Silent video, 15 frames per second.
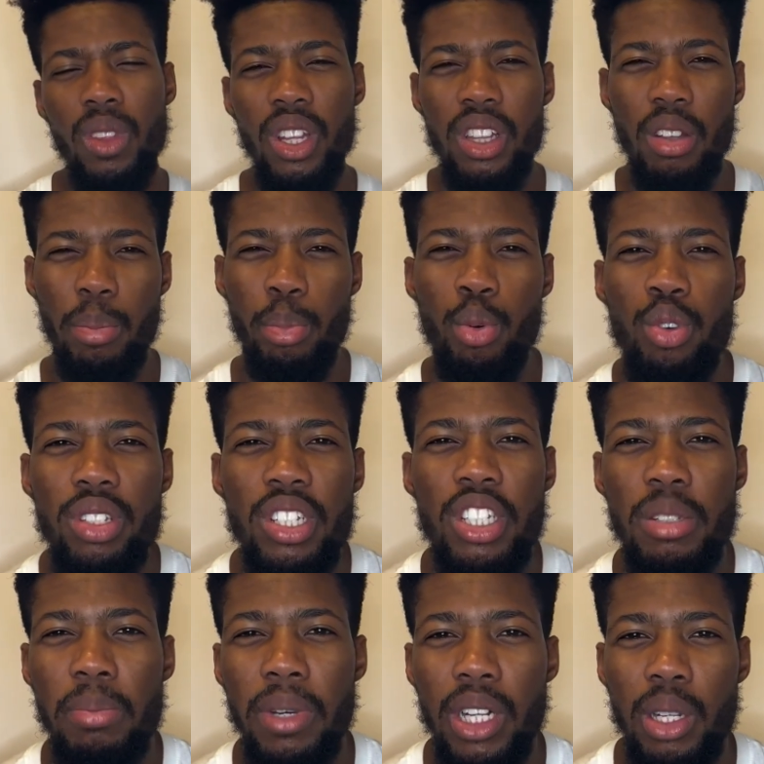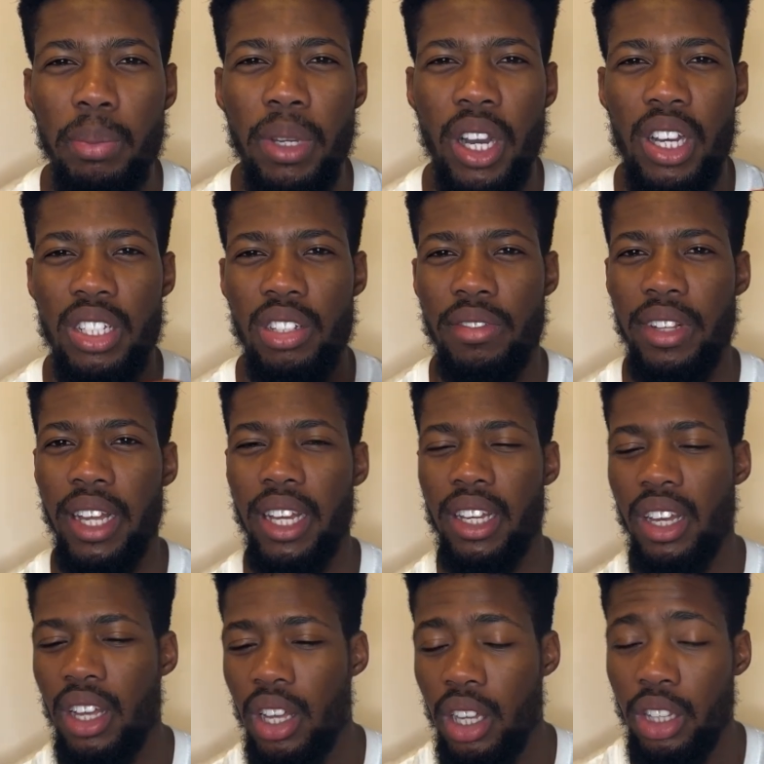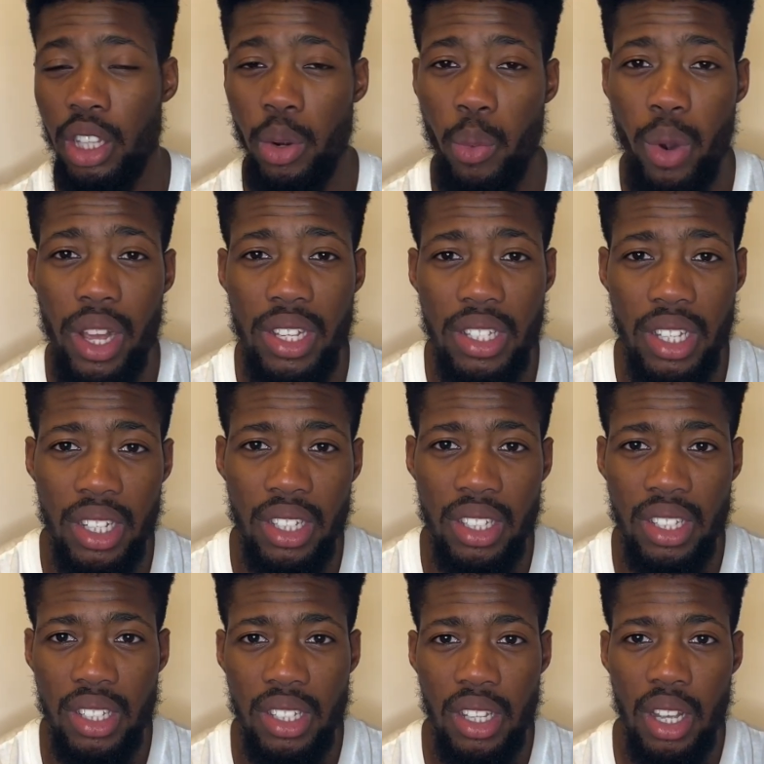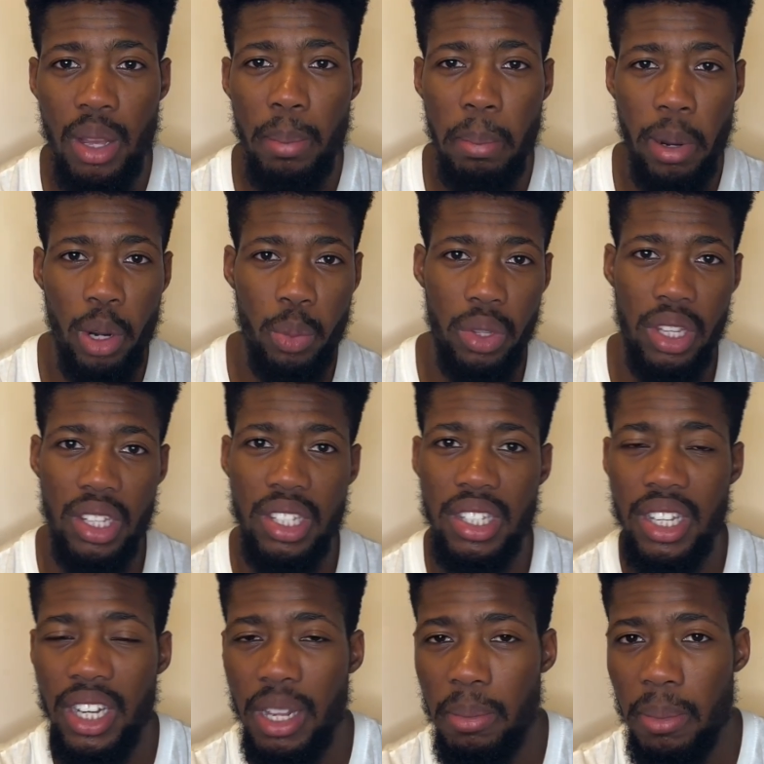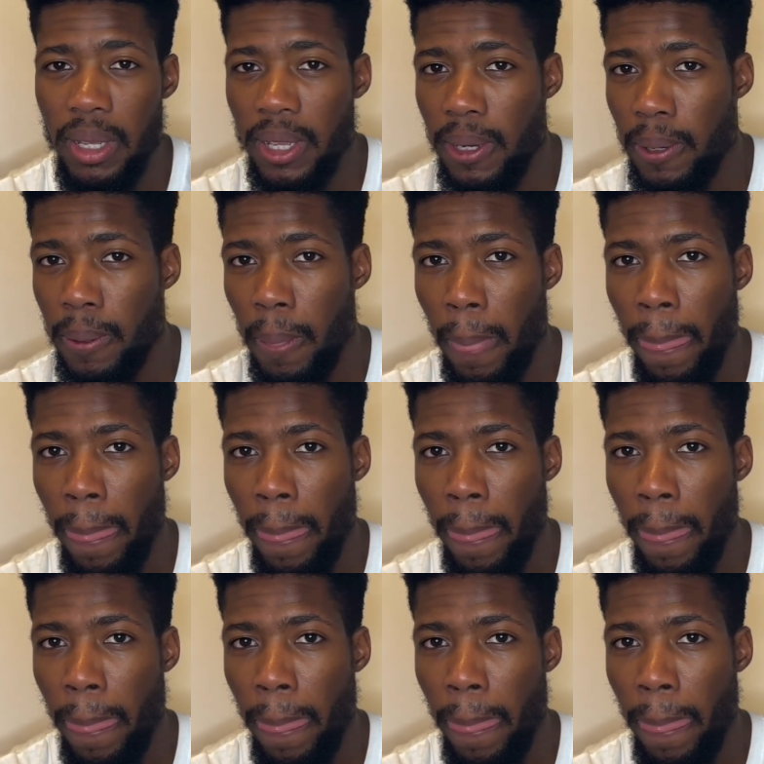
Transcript: The boozy smell because of like the resins paired with the cinnamon